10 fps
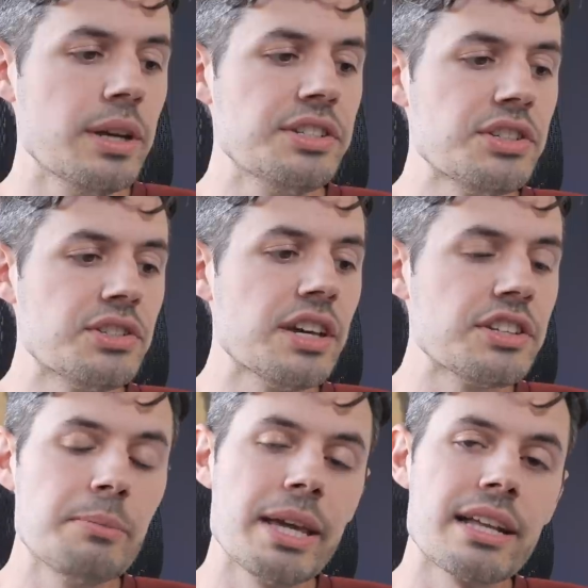It just
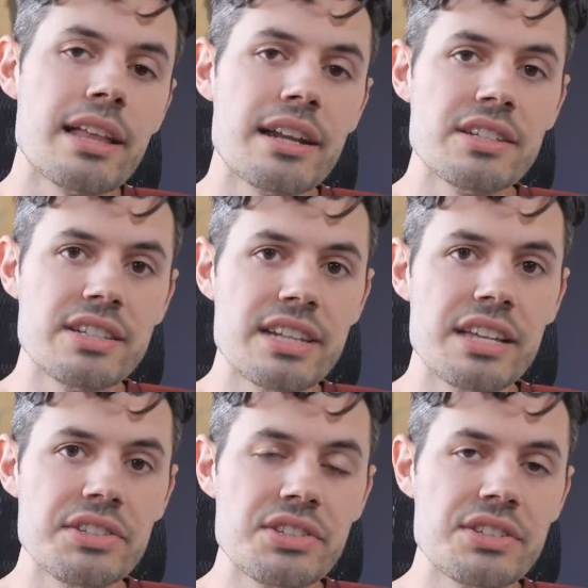doesn't make a lot of
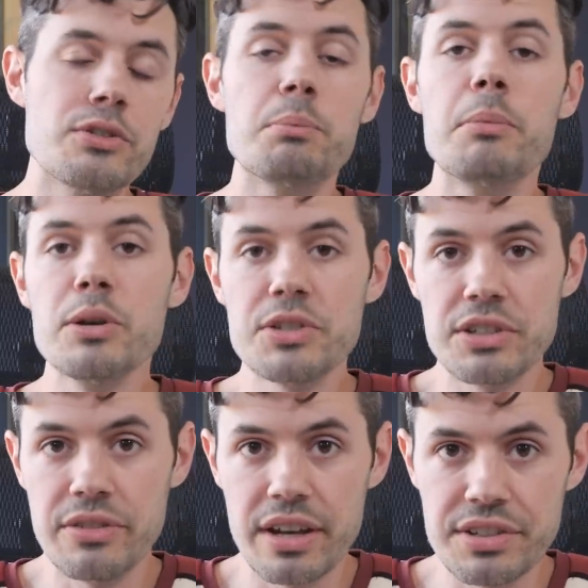sense for most
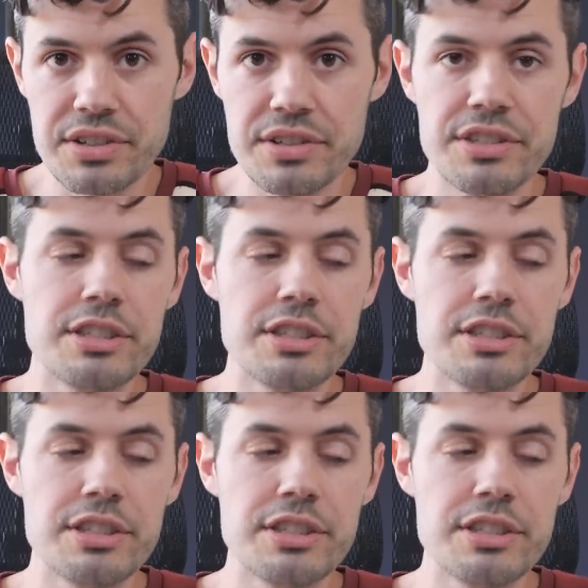of us